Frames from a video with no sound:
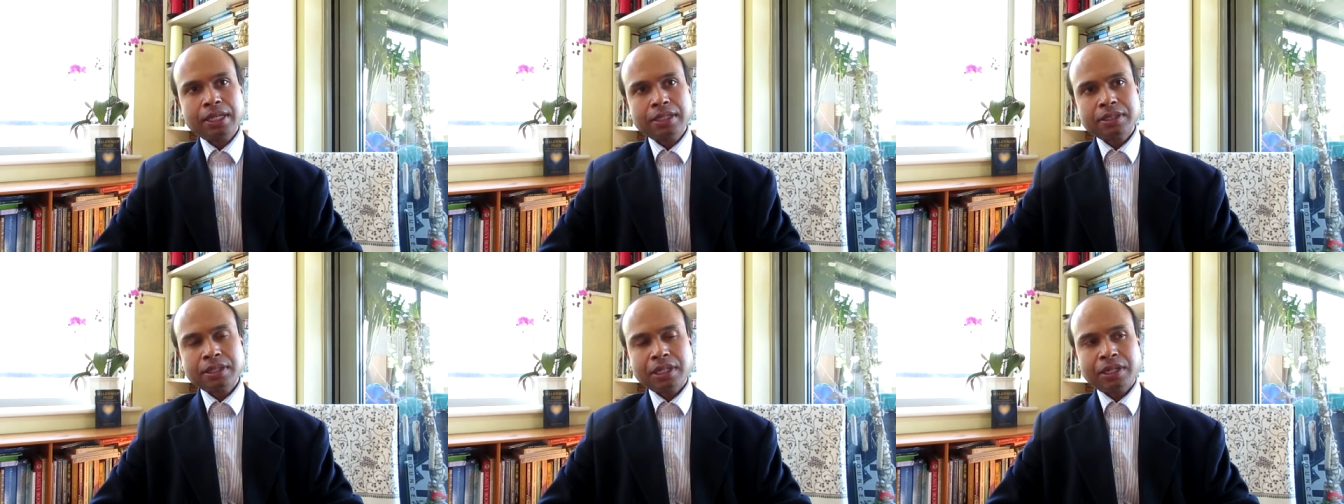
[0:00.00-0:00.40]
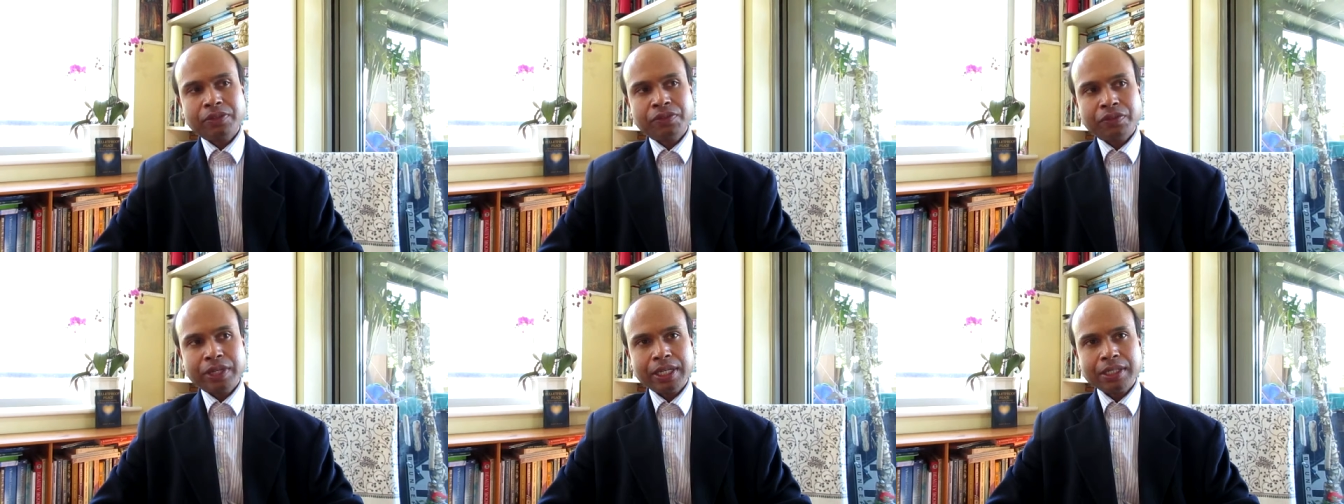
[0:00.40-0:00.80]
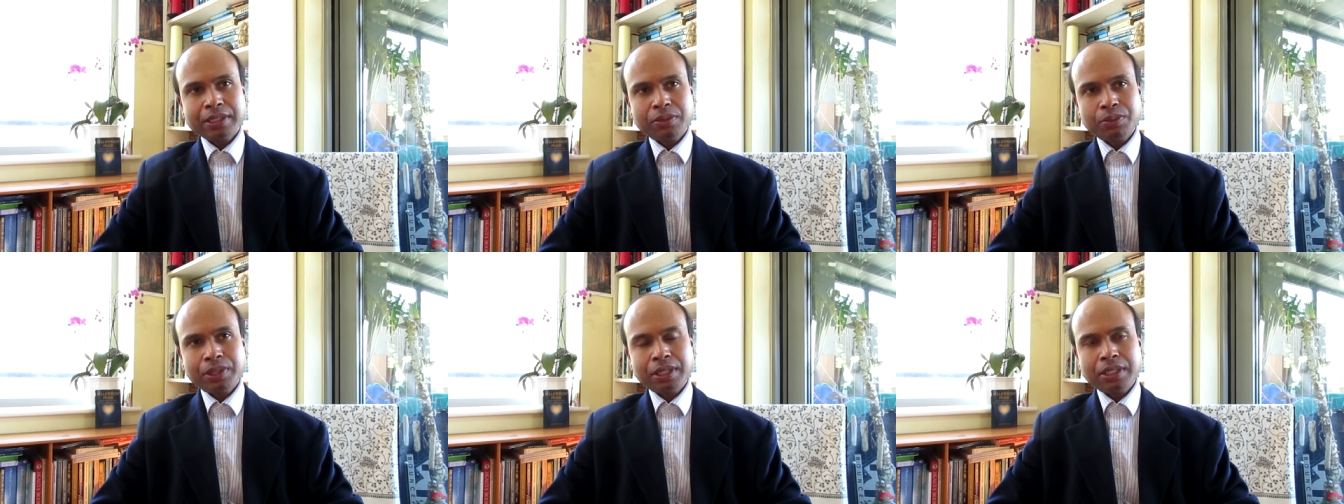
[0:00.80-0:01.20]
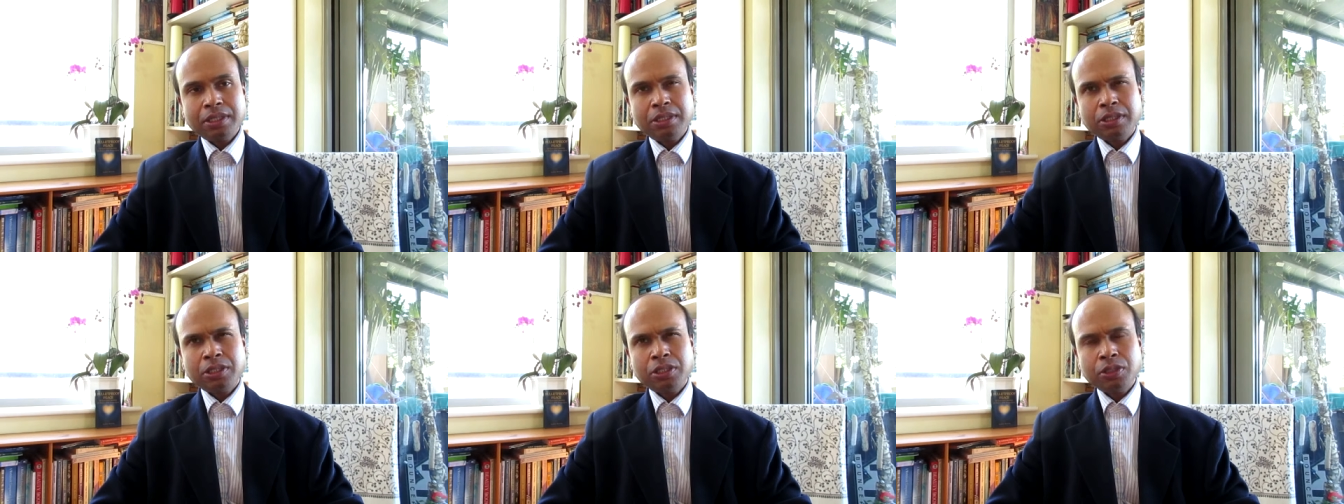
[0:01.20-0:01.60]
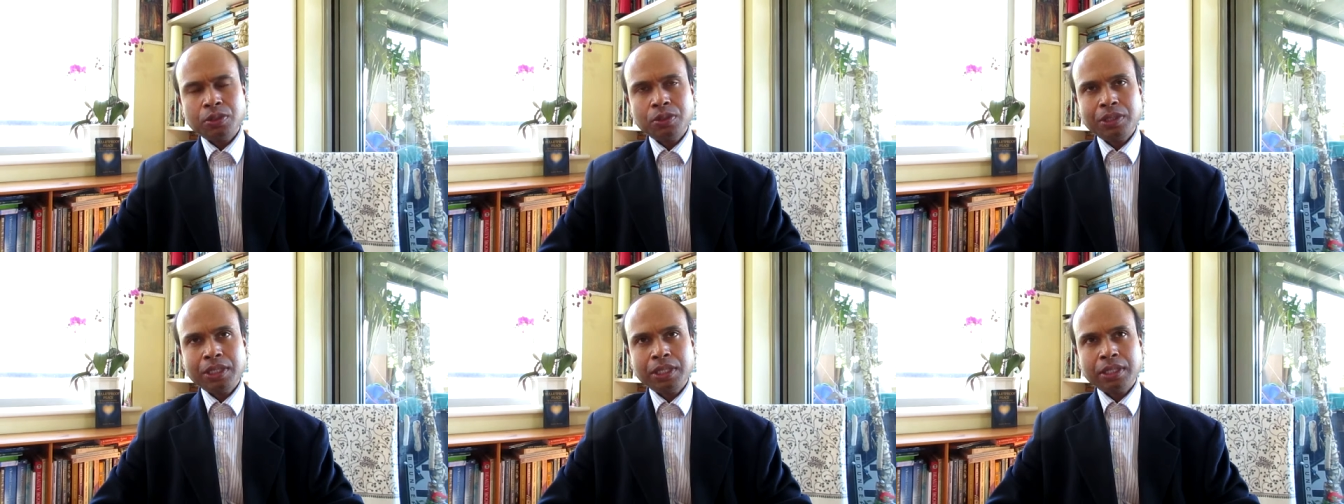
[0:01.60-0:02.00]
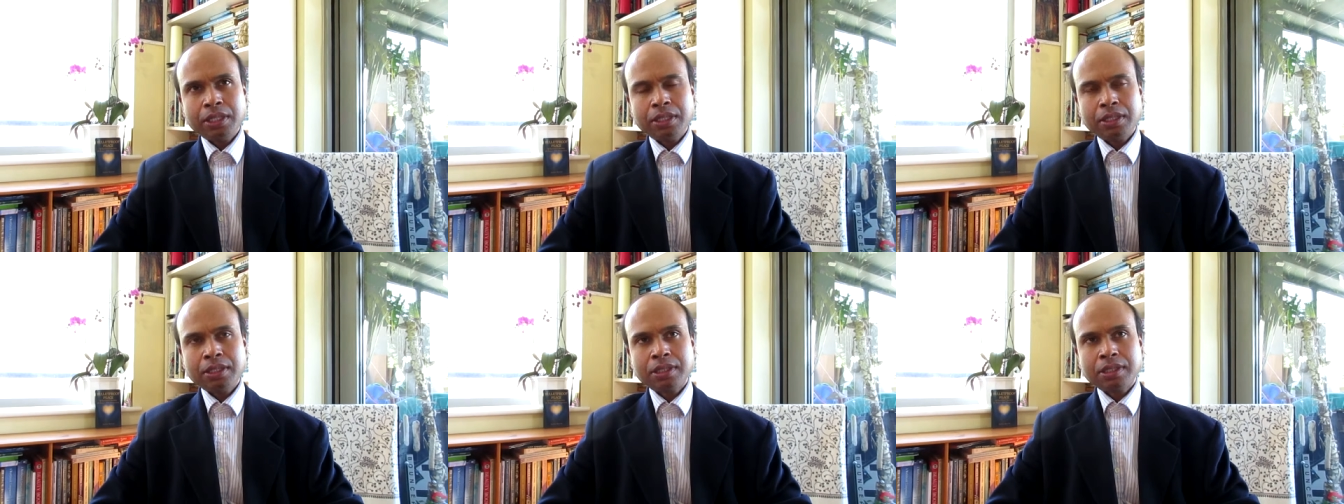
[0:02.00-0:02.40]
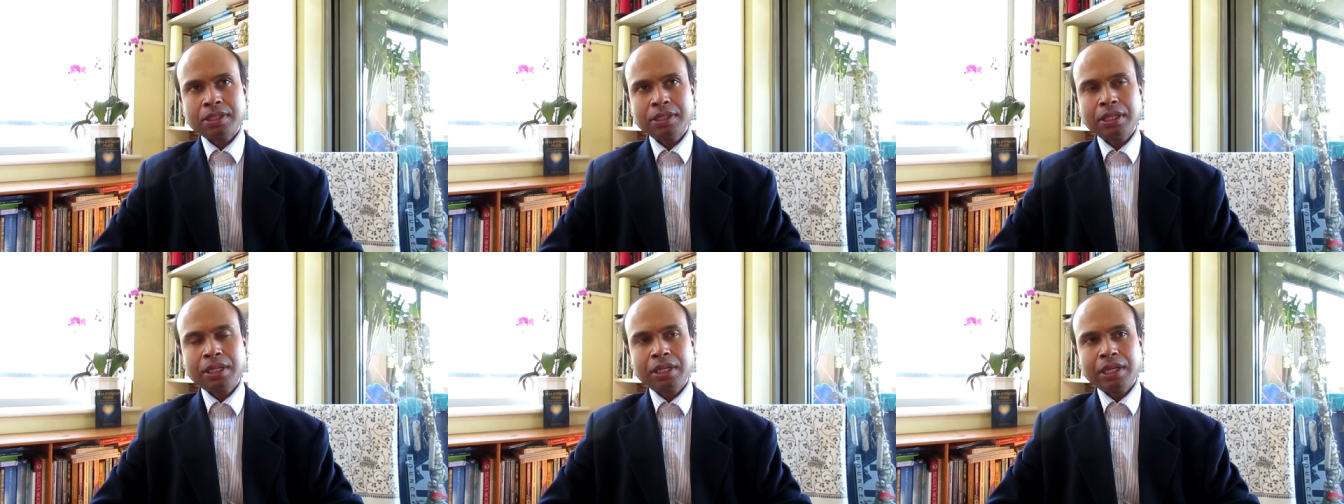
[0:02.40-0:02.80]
side effects, and within two years,